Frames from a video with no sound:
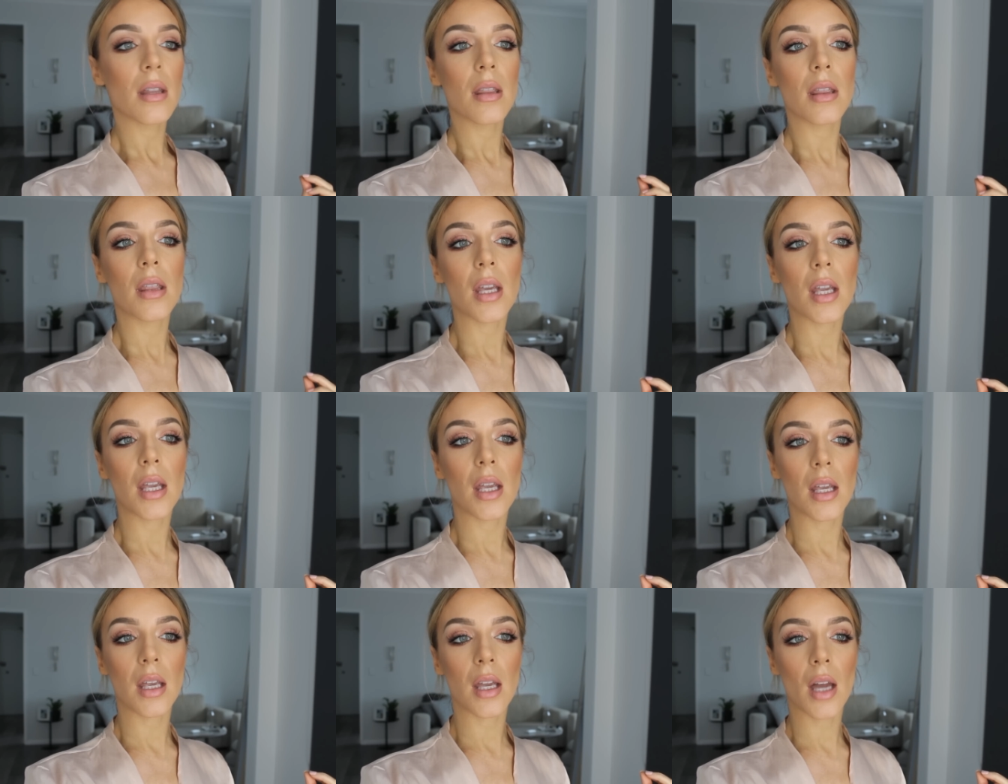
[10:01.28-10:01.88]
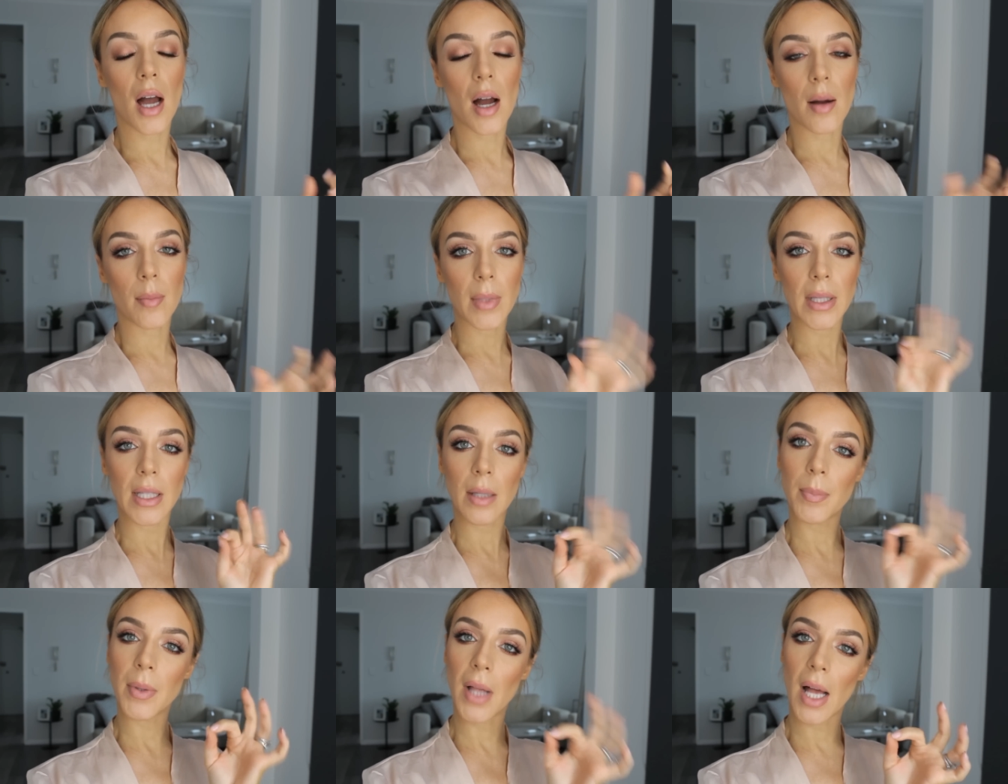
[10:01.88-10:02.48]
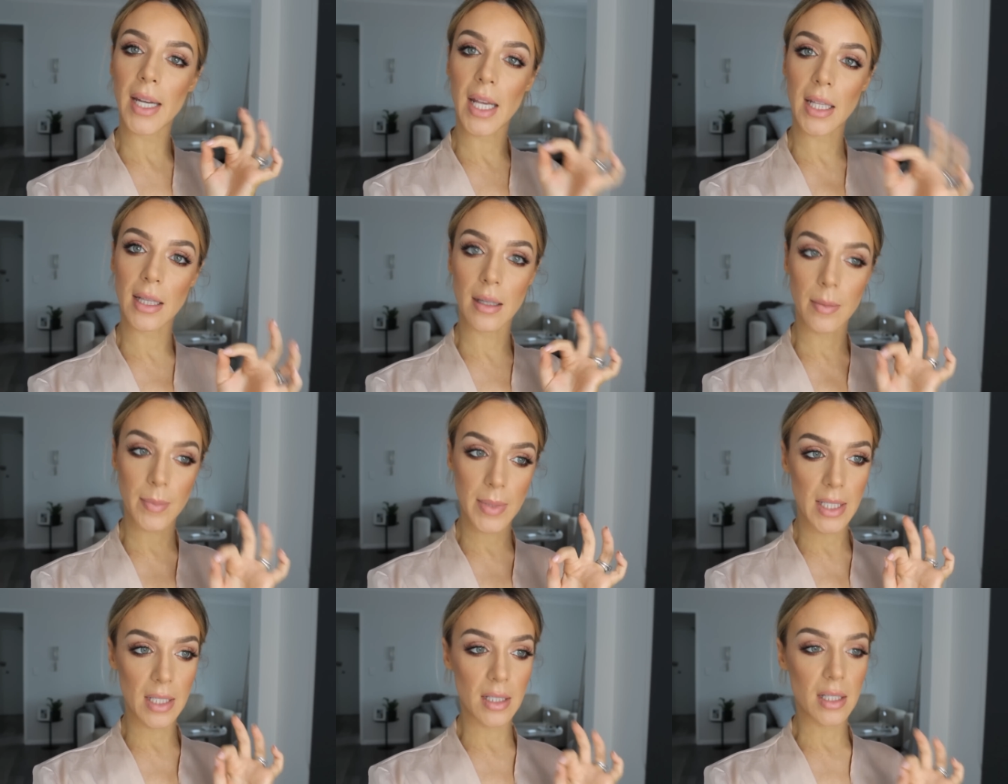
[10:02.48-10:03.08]
the lip liner and the
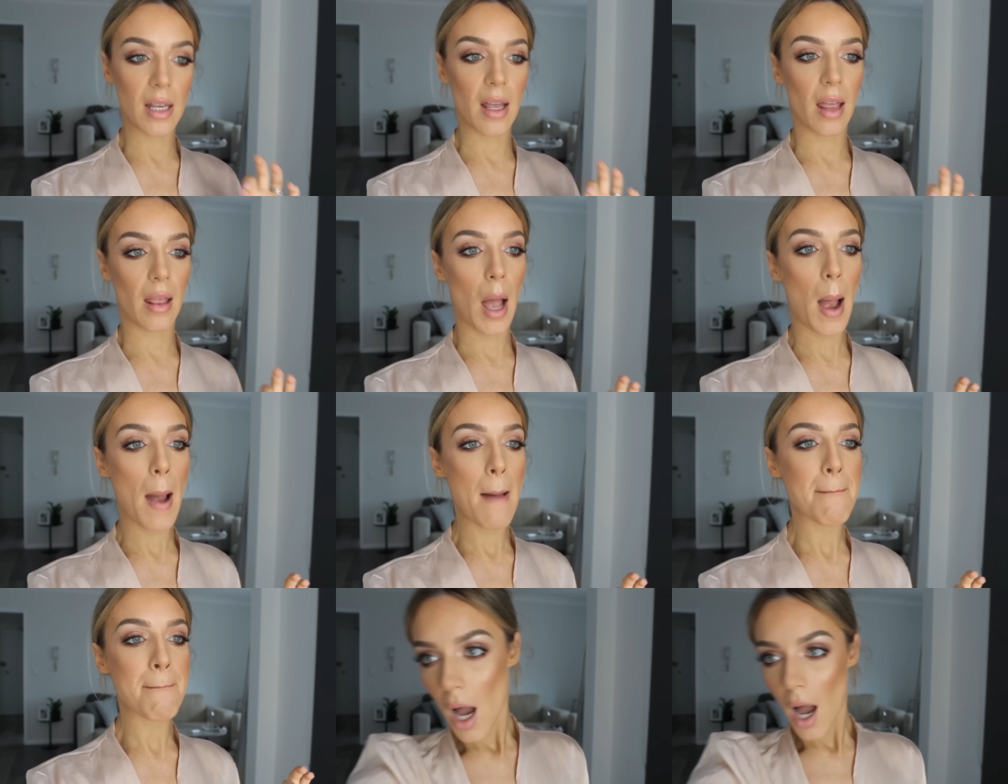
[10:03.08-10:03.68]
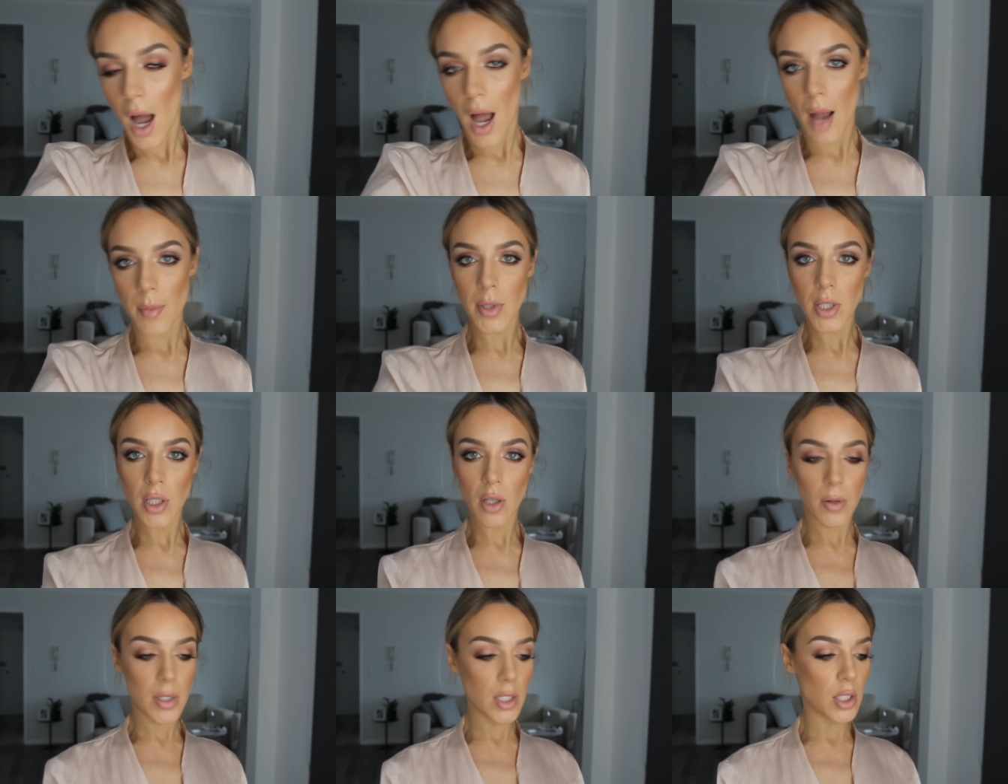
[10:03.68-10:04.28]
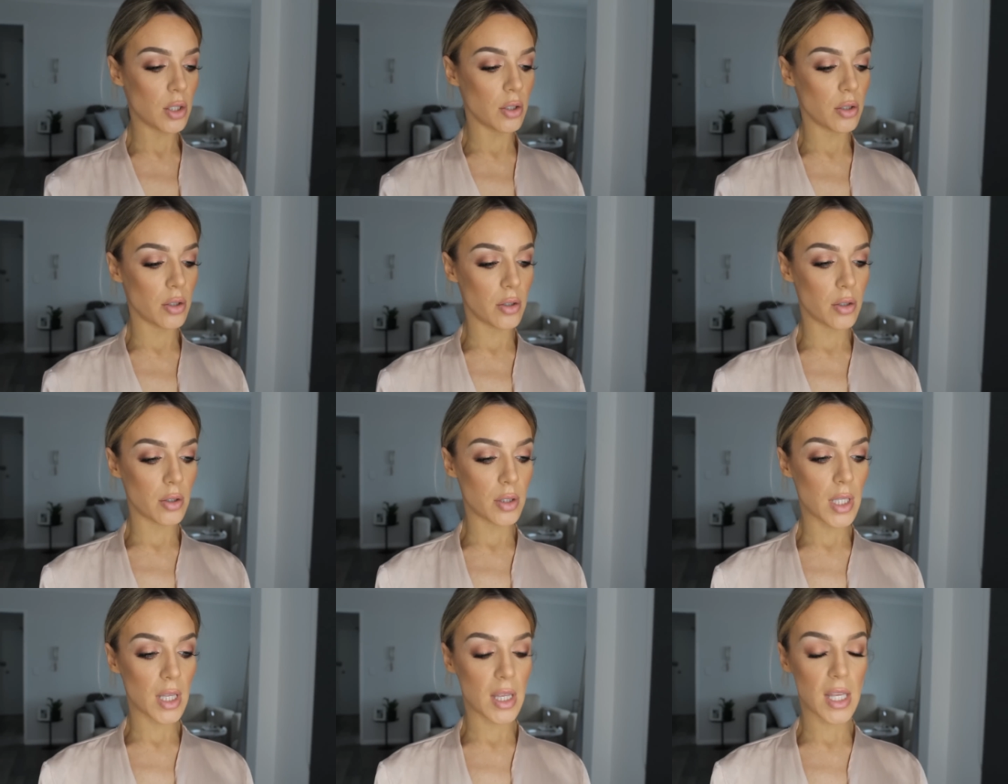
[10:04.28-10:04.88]
lipstick together. I'm just going to
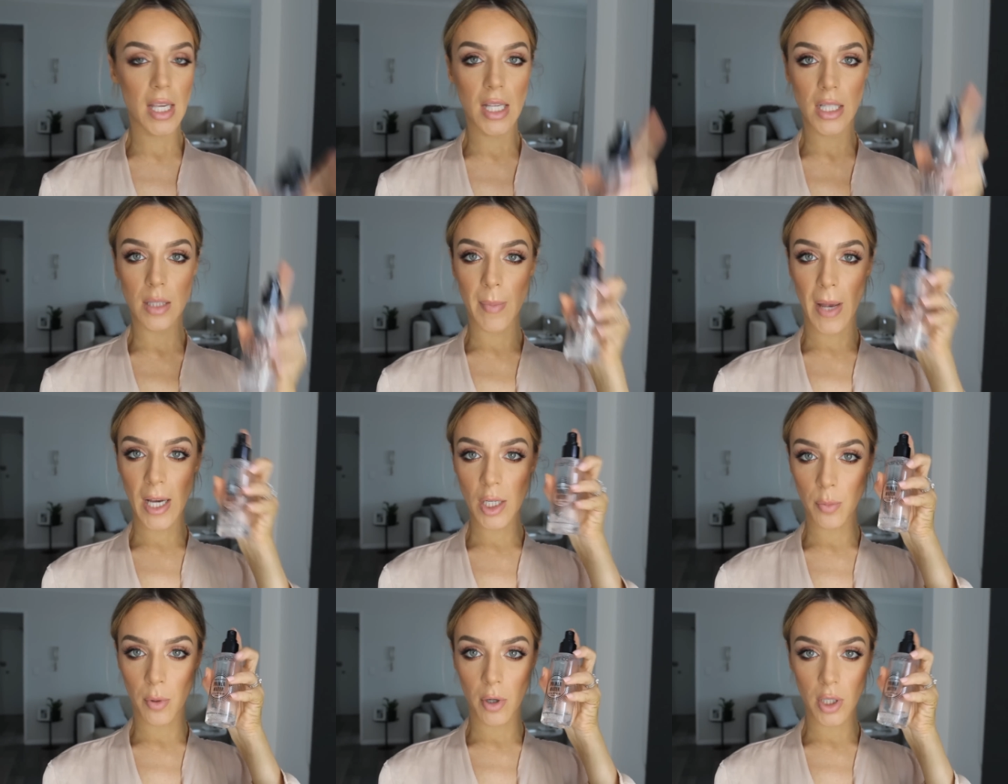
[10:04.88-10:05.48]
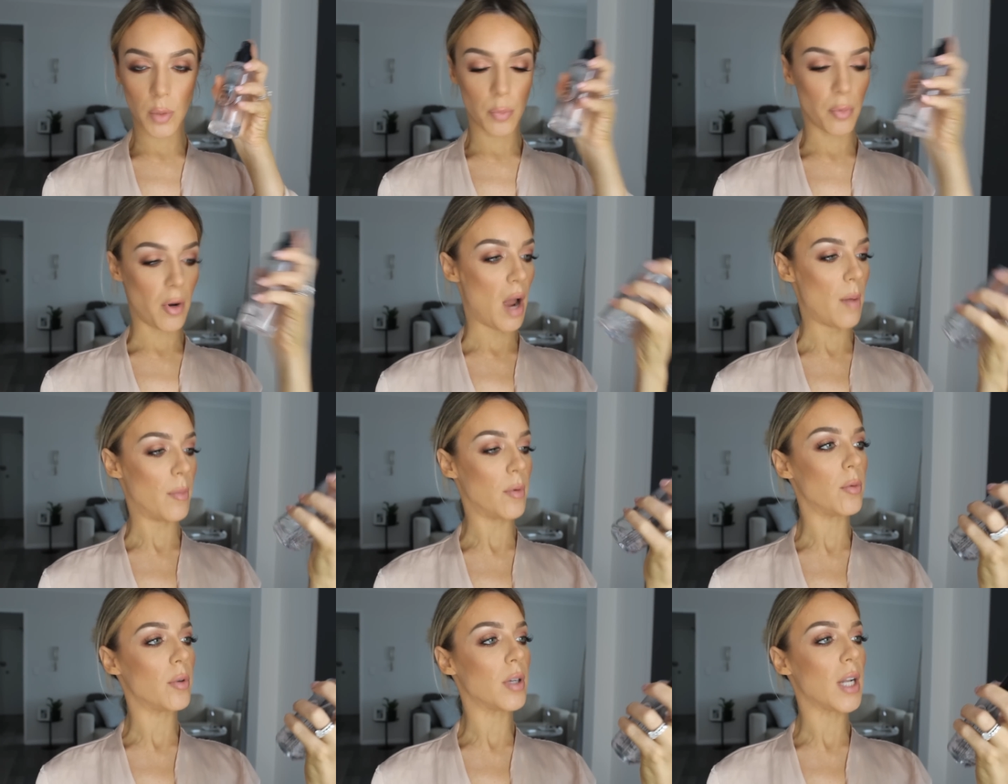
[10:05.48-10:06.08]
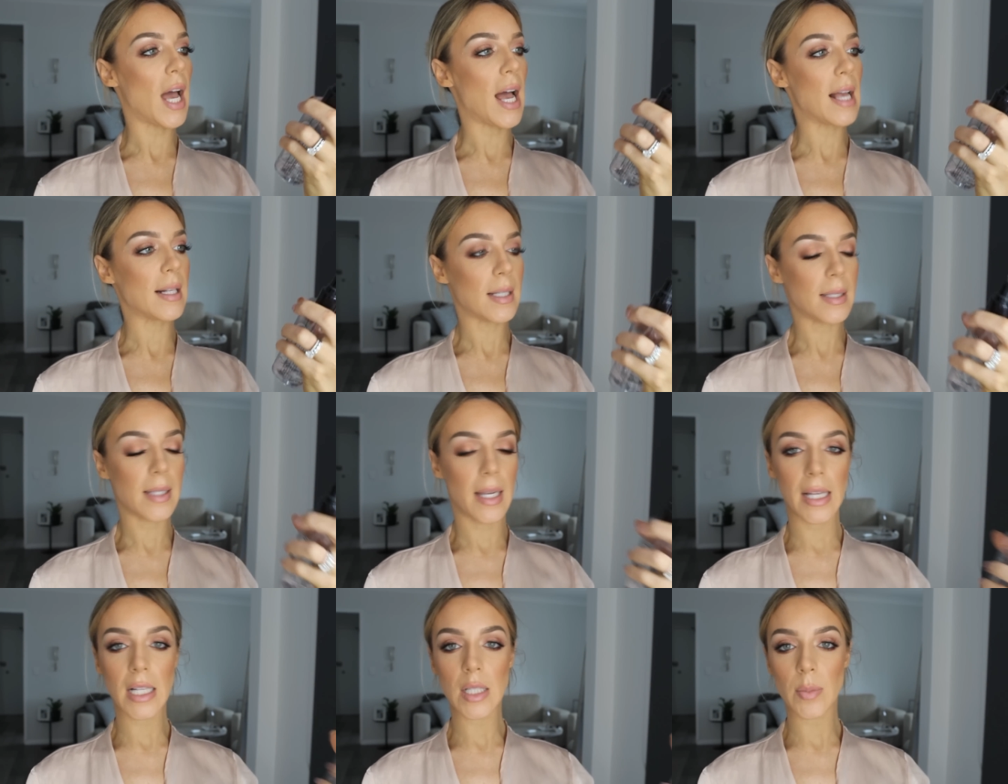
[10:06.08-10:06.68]
use the Smashbox Primer Water as a
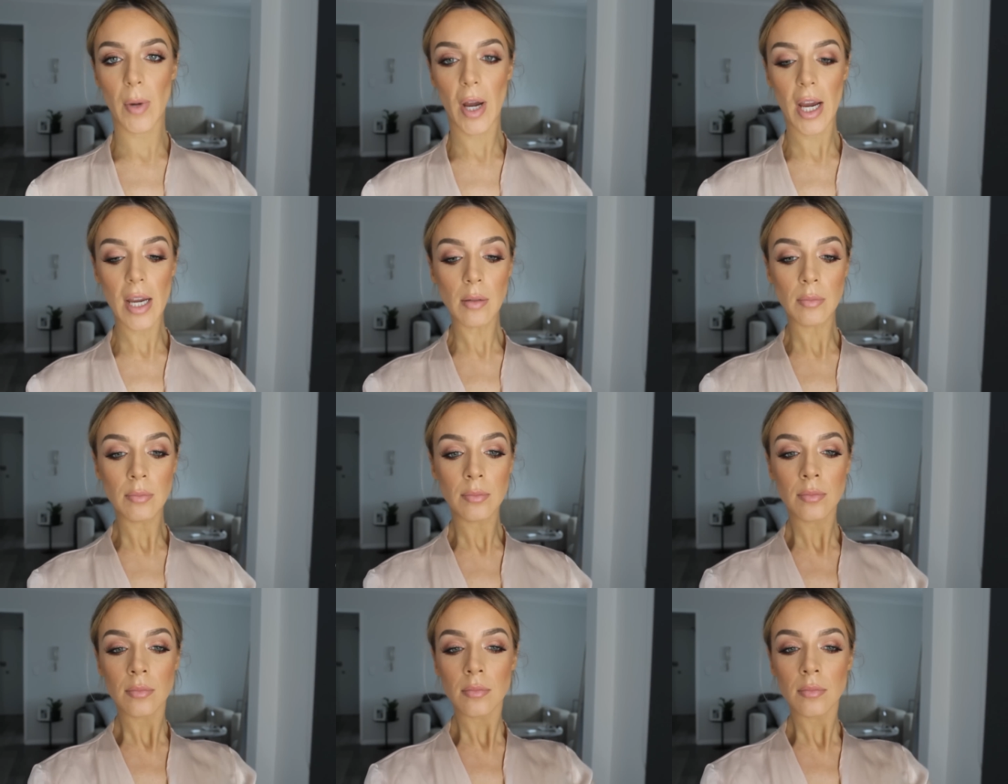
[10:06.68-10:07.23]
setting spray.